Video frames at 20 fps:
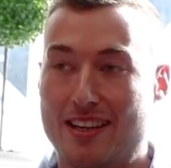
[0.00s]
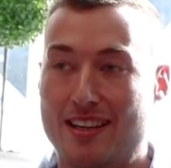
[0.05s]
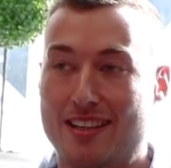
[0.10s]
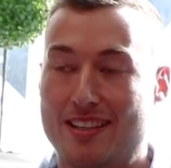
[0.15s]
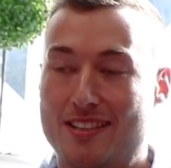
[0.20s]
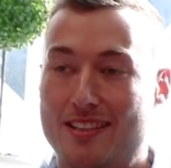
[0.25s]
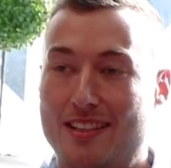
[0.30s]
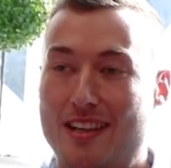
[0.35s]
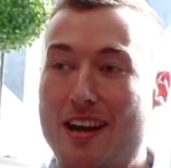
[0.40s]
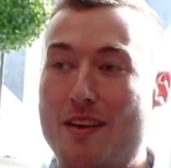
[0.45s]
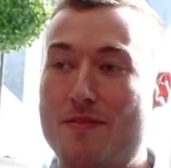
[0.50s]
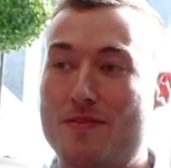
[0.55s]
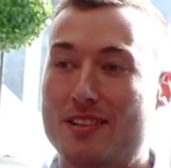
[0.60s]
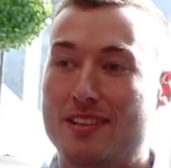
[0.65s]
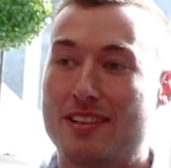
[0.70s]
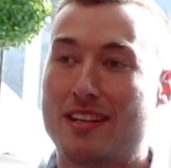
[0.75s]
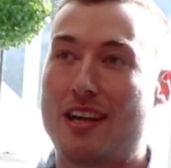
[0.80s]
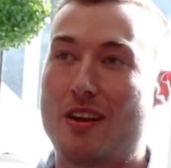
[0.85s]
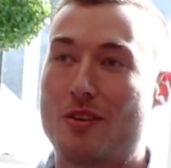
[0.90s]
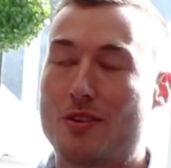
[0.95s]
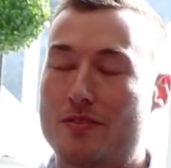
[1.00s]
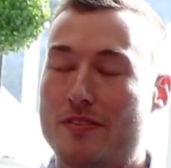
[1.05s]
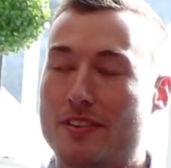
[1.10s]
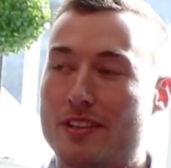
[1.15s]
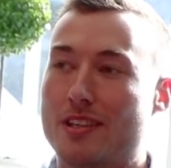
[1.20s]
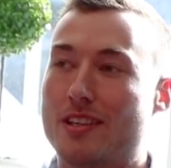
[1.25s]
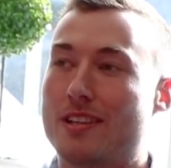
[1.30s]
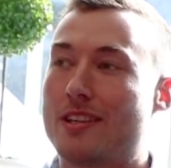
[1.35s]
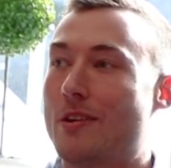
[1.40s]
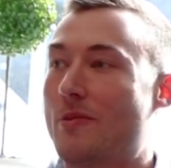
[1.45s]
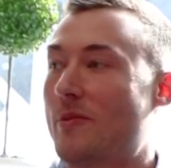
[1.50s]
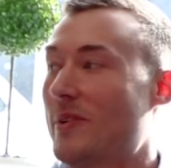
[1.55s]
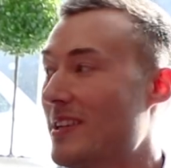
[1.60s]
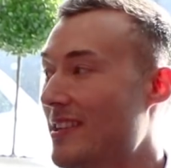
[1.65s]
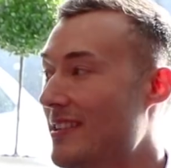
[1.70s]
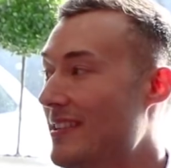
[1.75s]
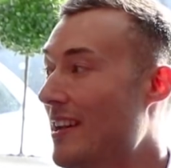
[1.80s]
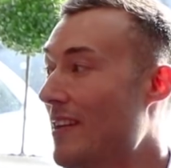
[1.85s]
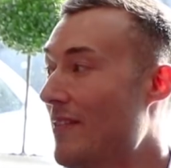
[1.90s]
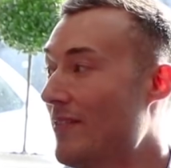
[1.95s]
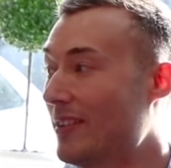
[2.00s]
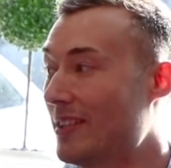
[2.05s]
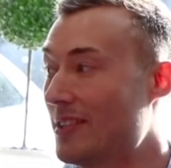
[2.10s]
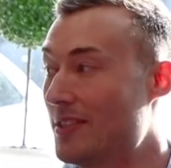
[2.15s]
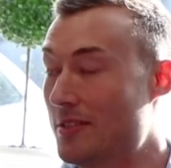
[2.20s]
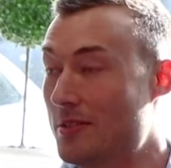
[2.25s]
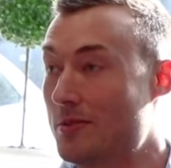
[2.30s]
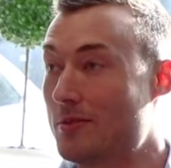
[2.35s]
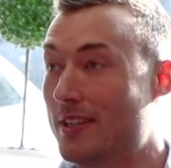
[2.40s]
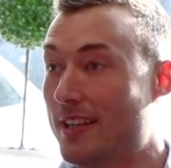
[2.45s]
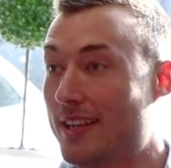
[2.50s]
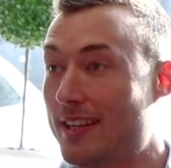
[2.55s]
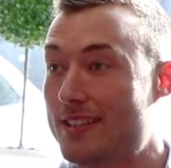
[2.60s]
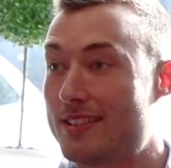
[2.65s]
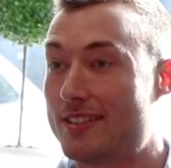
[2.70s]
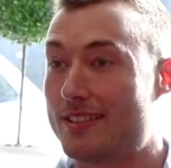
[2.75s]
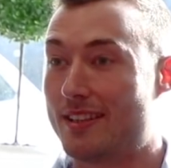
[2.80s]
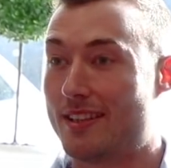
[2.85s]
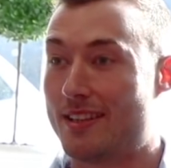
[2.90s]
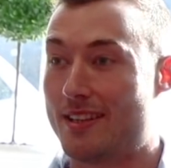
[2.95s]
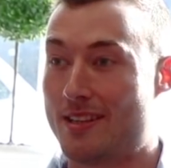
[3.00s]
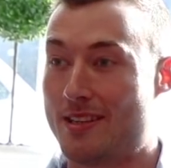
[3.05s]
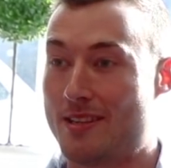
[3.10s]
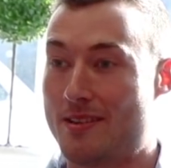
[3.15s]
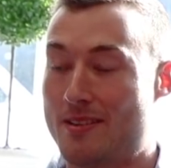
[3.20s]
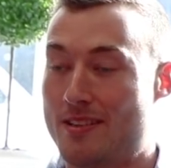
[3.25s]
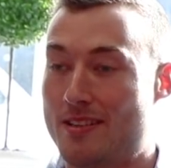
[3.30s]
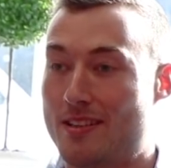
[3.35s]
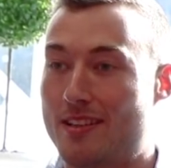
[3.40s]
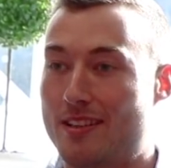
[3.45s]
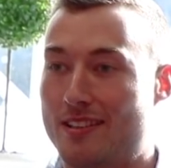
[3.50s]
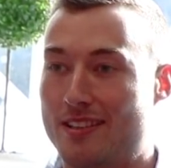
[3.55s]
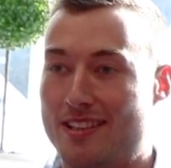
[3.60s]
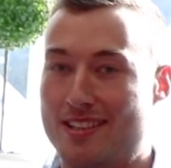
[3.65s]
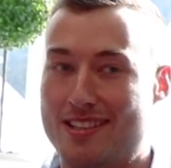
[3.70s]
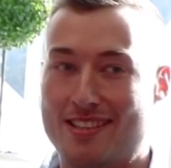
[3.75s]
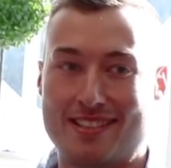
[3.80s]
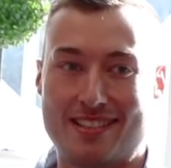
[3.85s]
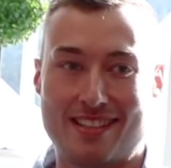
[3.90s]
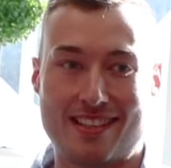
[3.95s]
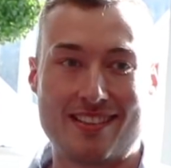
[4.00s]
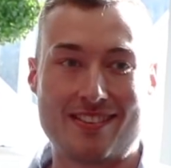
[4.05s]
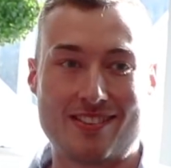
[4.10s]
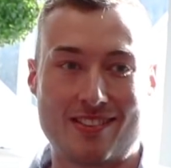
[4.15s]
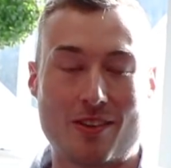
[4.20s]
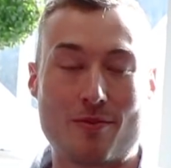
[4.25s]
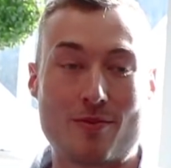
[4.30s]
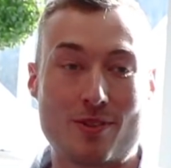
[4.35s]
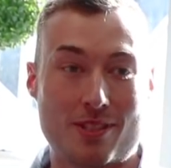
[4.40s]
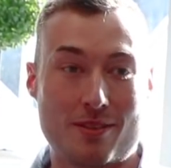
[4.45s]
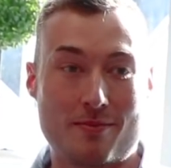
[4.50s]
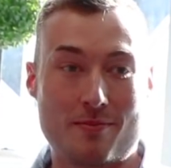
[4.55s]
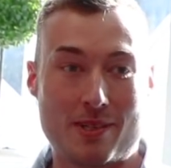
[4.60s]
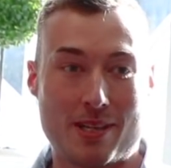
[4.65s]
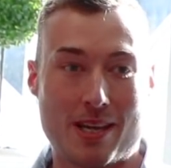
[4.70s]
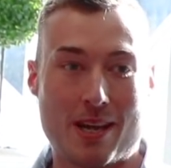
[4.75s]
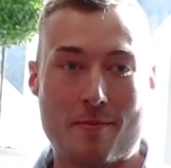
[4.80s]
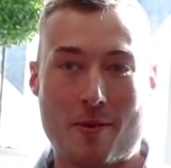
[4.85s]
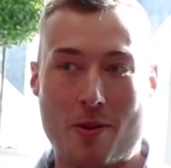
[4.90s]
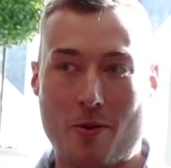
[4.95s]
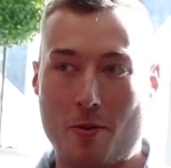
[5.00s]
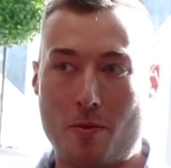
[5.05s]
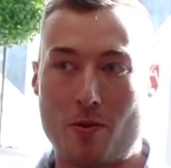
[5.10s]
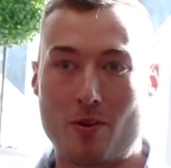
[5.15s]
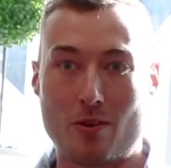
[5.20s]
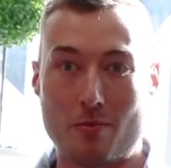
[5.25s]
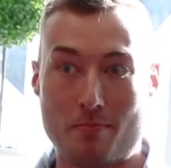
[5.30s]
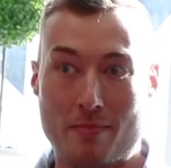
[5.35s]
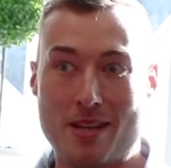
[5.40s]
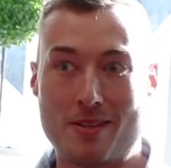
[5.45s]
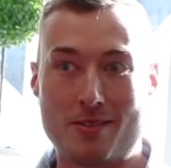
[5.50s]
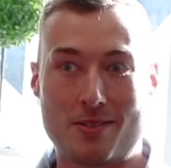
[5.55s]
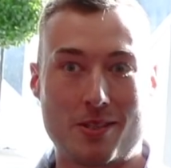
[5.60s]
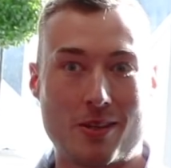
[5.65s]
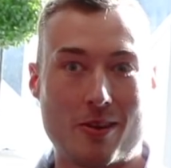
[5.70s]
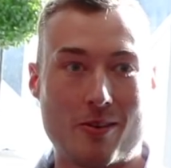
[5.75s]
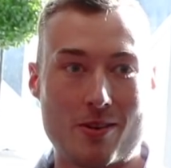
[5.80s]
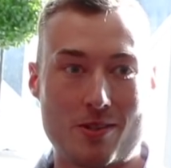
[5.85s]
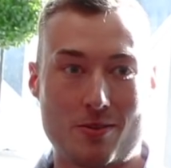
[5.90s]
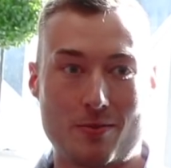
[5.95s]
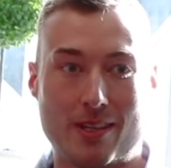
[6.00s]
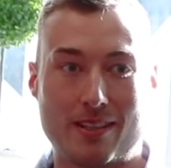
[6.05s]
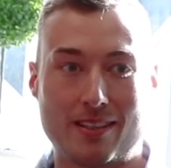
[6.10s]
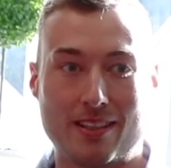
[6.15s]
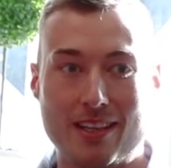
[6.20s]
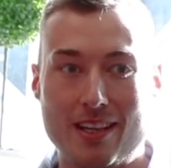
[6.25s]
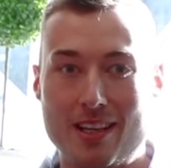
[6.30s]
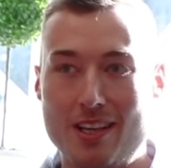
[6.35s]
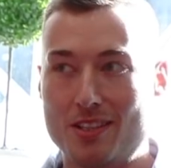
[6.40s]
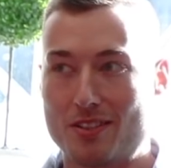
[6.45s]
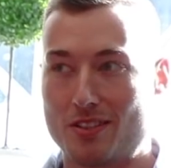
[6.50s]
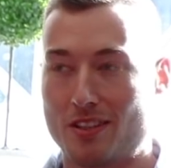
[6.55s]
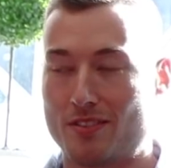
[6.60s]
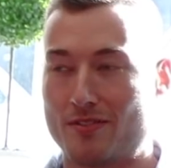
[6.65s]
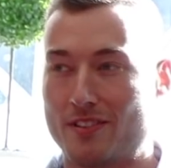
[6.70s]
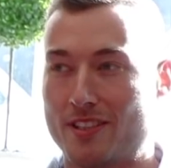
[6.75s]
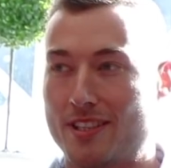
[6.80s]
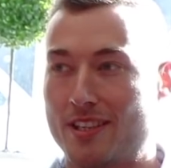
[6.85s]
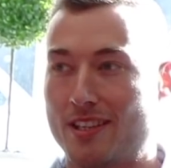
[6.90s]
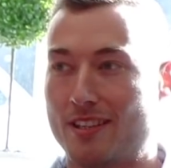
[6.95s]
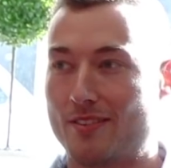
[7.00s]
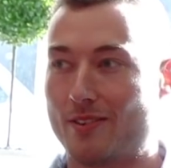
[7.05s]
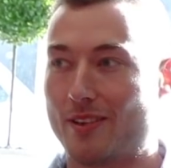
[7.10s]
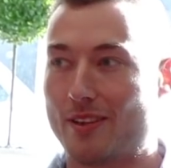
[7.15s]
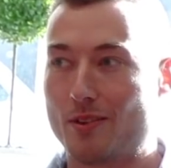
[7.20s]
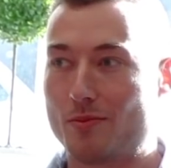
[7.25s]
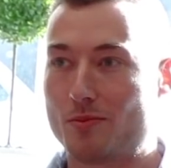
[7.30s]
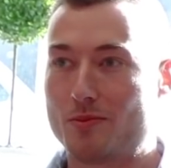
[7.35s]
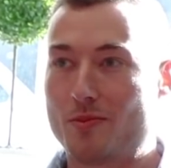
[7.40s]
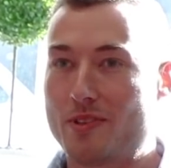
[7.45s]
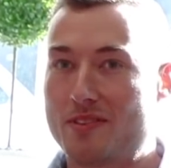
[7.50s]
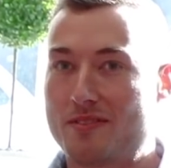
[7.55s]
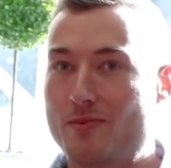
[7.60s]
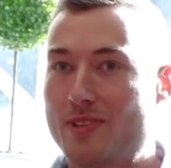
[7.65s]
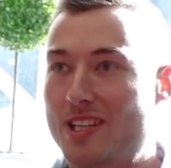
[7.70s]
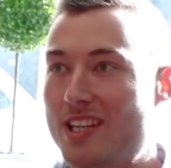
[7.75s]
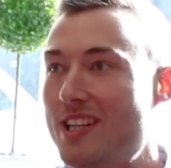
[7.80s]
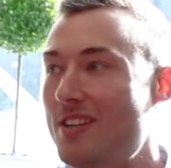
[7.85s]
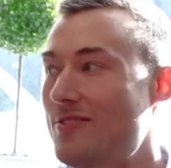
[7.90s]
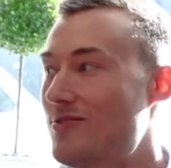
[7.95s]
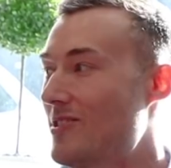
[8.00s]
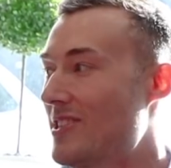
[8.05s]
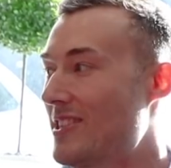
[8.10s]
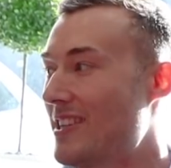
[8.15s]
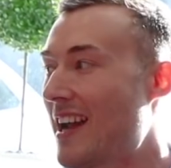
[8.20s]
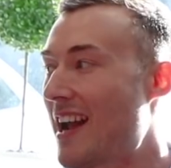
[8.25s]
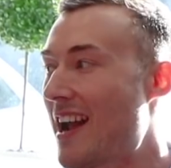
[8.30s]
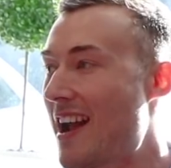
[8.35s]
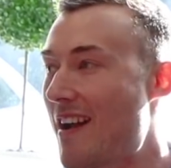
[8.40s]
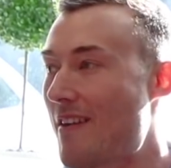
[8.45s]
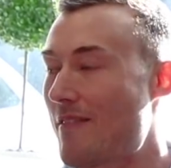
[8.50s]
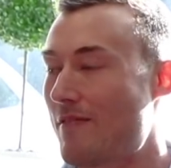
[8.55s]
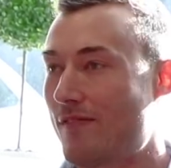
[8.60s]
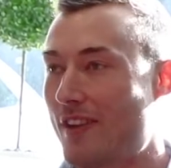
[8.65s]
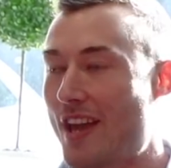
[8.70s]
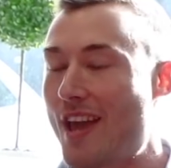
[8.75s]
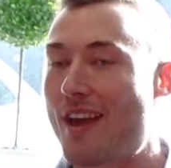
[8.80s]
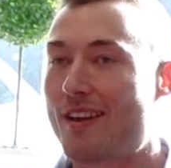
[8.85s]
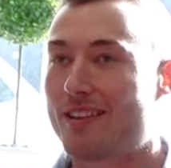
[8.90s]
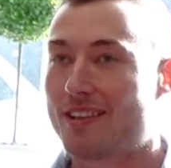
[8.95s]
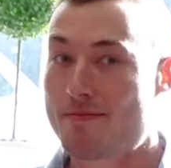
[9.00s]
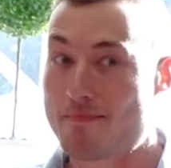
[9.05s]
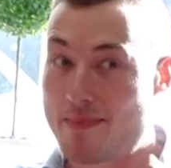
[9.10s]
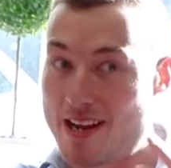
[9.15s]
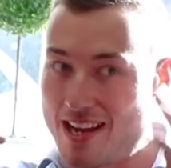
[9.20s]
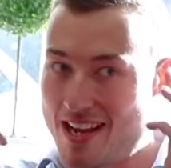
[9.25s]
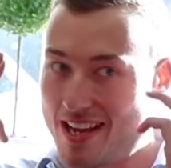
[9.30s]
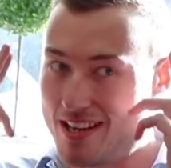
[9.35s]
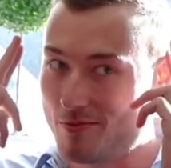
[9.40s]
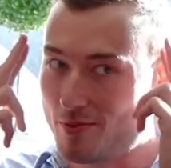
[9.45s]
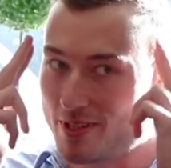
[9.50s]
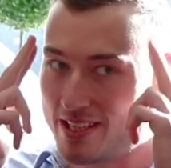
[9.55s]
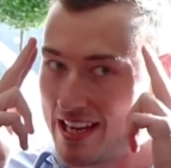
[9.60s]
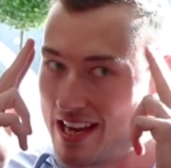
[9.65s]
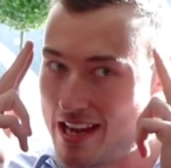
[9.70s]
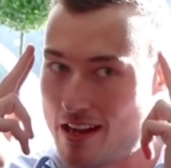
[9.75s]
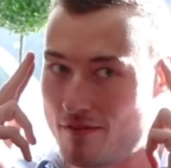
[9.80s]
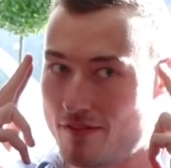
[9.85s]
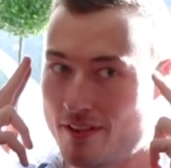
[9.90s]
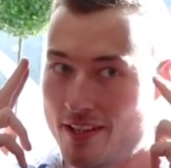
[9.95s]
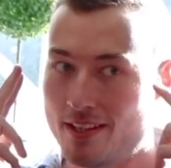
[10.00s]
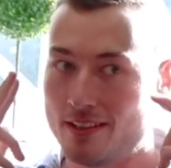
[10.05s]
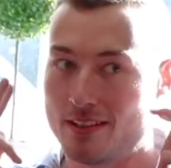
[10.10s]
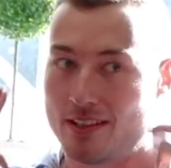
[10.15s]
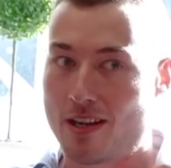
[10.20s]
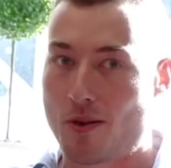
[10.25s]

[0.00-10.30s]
And after that, I was thinking, we can definitely do this. And then he obviously became our mentor as well. So I was thinking, we literally can't fail. In my head, we can't fail.